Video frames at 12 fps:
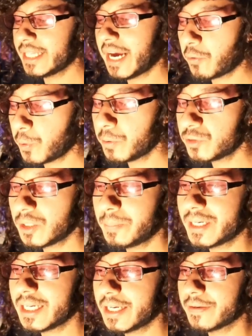Now, if we were to
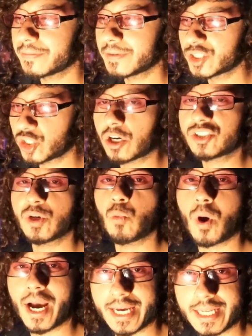believe
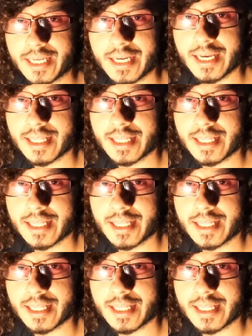Charleston White,